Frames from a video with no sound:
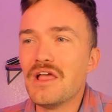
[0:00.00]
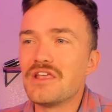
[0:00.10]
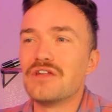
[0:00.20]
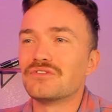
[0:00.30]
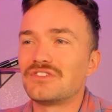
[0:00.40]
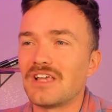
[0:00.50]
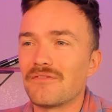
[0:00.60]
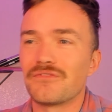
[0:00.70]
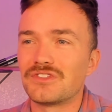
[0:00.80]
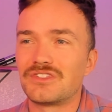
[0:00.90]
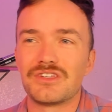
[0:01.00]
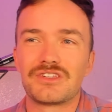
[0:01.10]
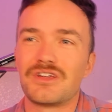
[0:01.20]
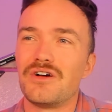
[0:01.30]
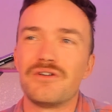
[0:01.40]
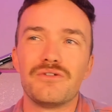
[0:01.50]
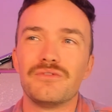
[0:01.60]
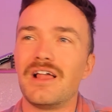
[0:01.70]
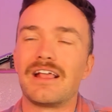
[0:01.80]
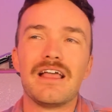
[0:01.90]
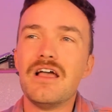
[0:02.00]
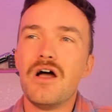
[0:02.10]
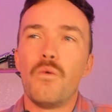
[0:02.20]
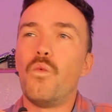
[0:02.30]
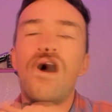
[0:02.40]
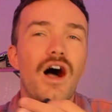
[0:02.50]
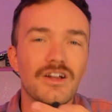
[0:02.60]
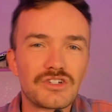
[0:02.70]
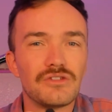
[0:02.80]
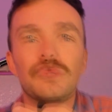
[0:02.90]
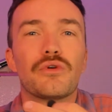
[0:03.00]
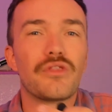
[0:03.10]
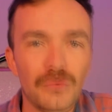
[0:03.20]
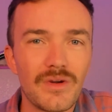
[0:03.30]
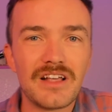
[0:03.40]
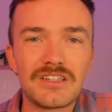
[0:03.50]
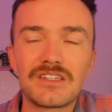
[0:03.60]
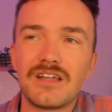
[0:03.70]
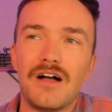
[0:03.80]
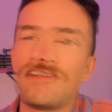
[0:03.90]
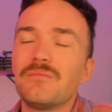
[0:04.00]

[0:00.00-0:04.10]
you know, San Francisco, like washed Lord of the Rings stuff.